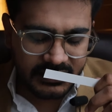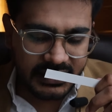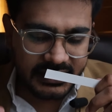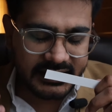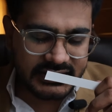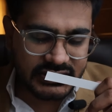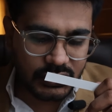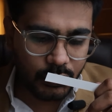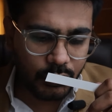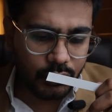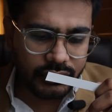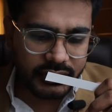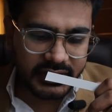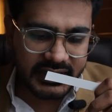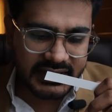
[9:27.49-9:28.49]
It has
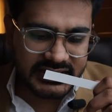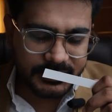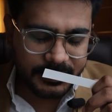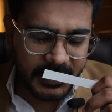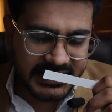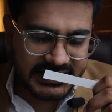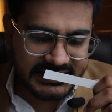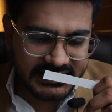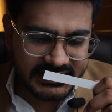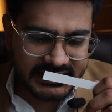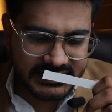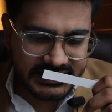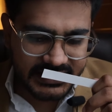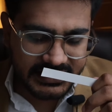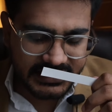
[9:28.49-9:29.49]
oud, it has
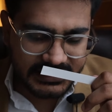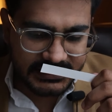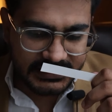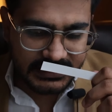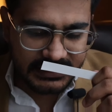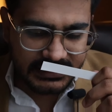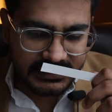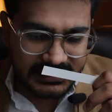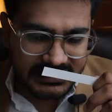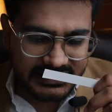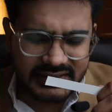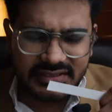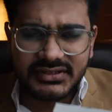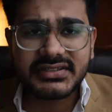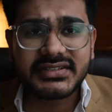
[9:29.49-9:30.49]
spices, it has
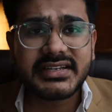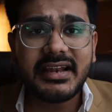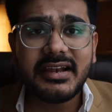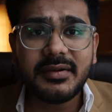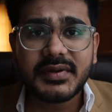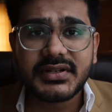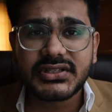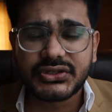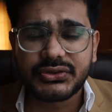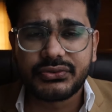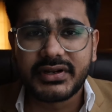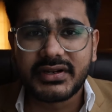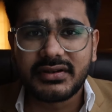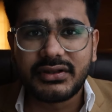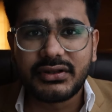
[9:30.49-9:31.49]
citrusy elements to
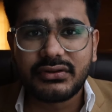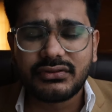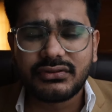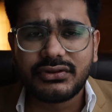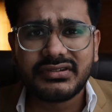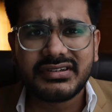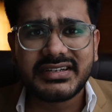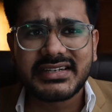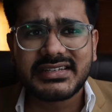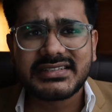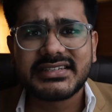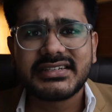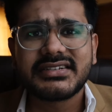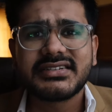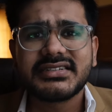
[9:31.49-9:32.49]
it. You know, you'll get
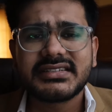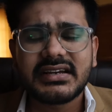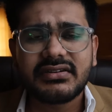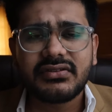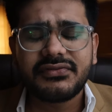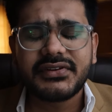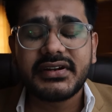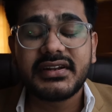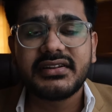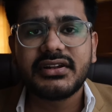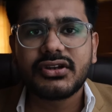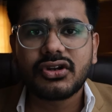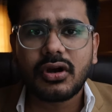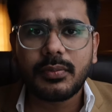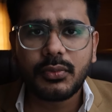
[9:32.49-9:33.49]
citrus out of it in the
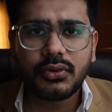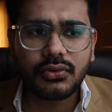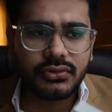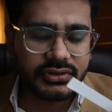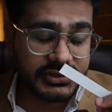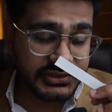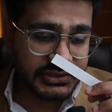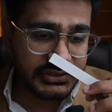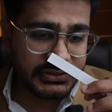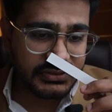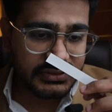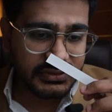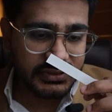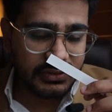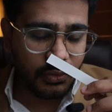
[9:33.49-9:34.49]
top note. This is
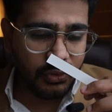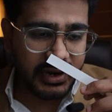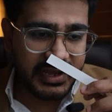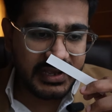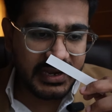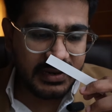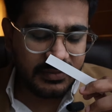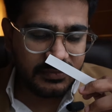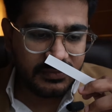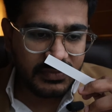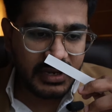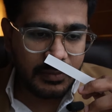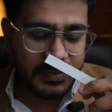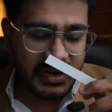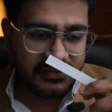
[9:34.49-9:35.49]
what I get.
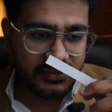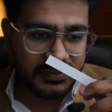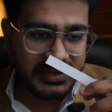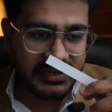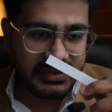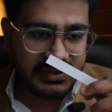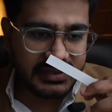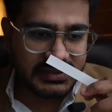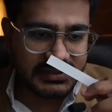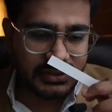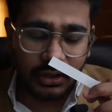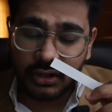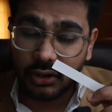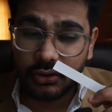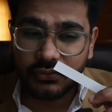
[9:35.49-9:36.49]
Apart from that, it has
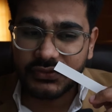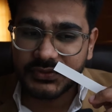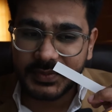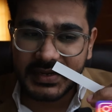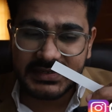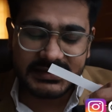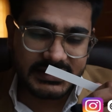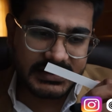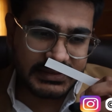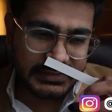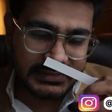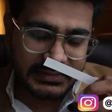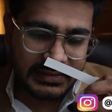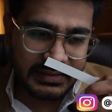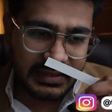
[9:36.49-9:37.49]
a lot of spices.
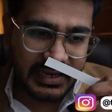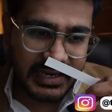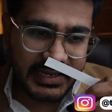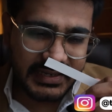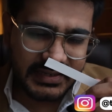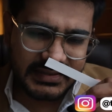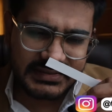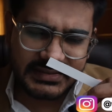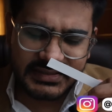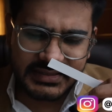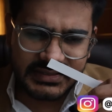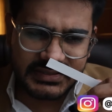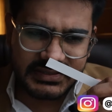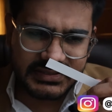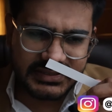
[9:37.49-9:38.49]
I
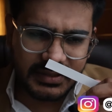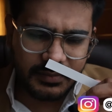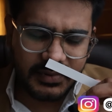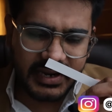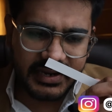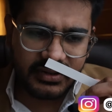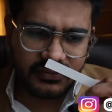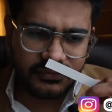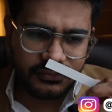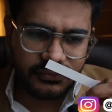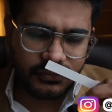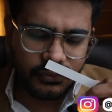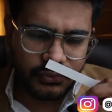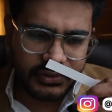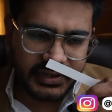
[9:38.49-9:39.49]
sense some kind of
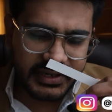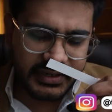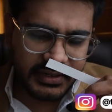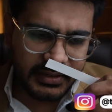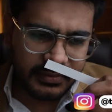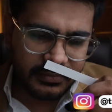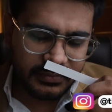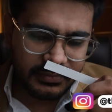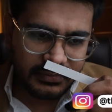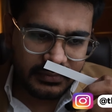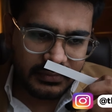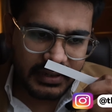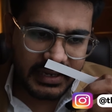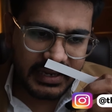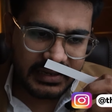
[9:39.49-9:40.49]
fruit in it,
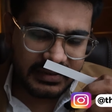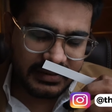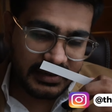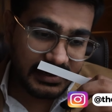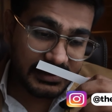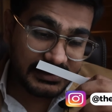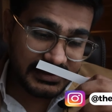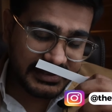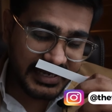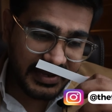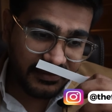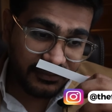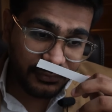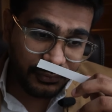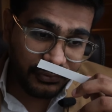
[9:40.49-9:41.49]
and it is the
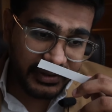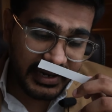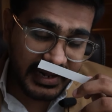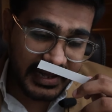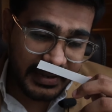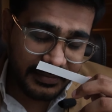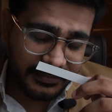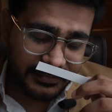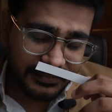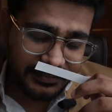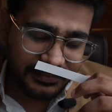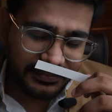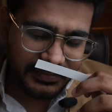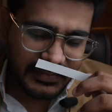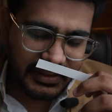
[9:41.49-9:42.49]
same fruit that I,
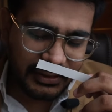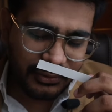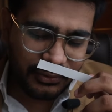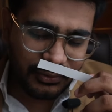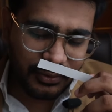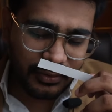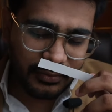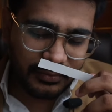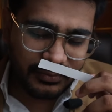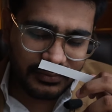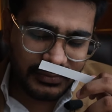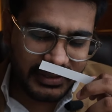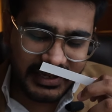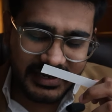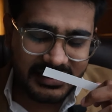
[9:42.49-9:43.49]
you know,
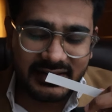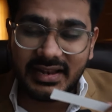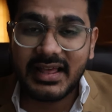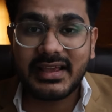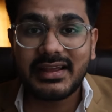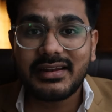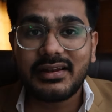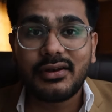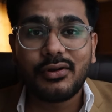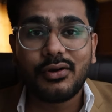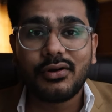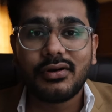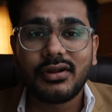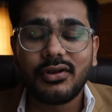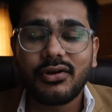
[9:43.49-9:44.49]
that I get in
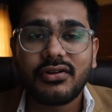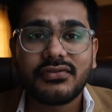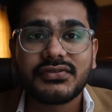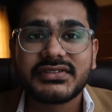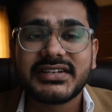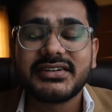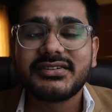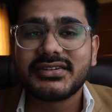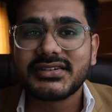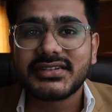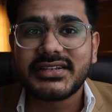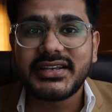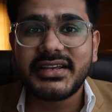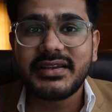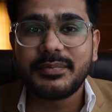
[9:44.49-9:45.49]
a lot of
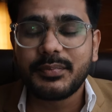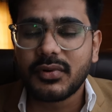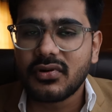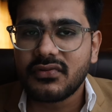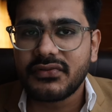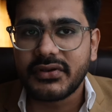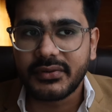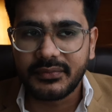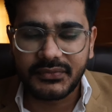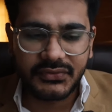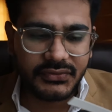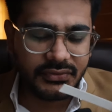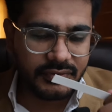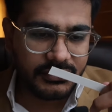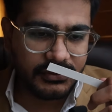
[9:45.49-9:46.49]
citrusy perfumes.
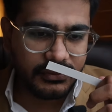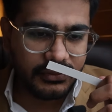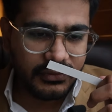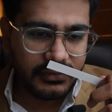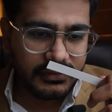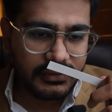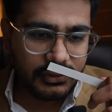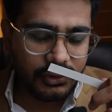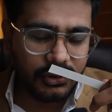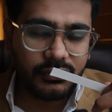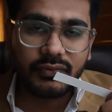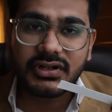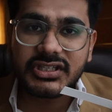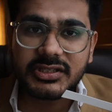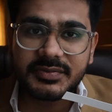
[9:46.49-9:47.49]
So not
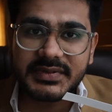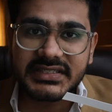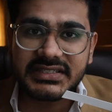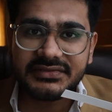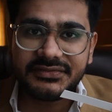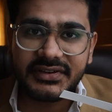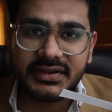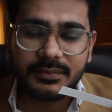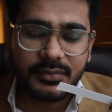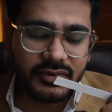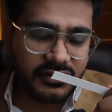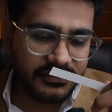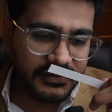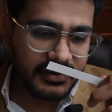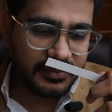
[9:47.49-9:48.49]
one specific
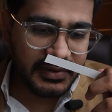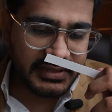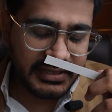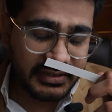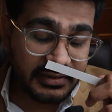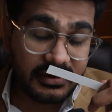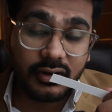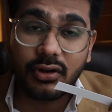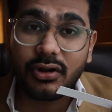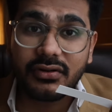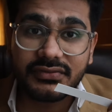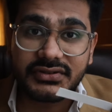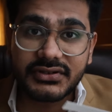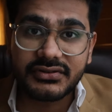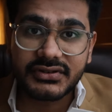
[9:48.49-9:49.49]
perfume, but then in a lot of
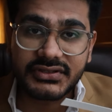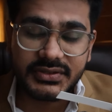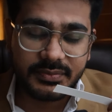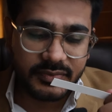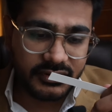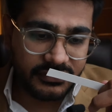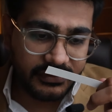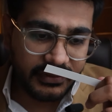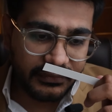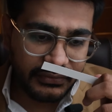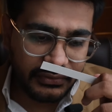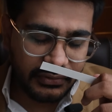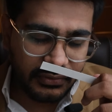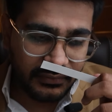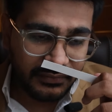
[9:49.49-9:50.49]
citrusy perfumes.
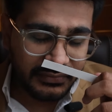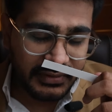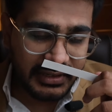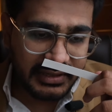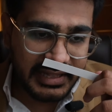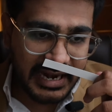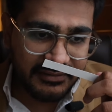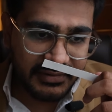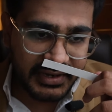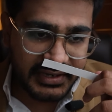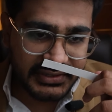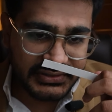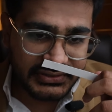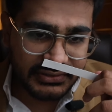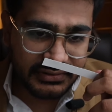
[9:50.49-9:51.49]
So in that way, it
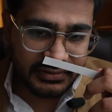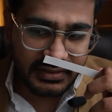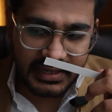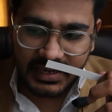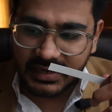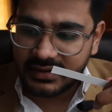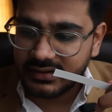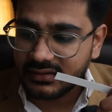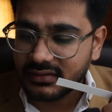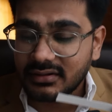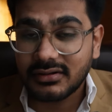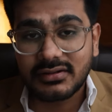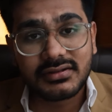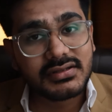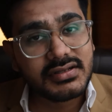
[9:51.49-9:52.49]
is good, and
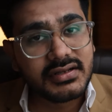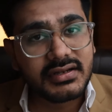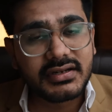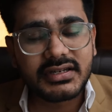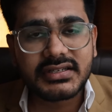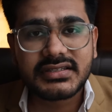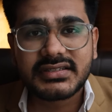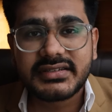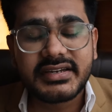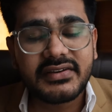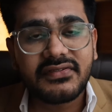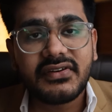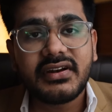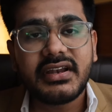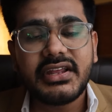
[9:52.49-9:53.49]
it is
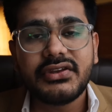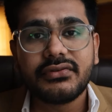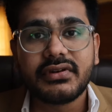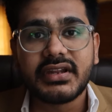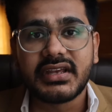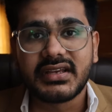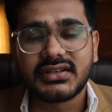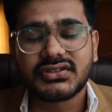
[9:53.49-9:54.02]
definitely unique.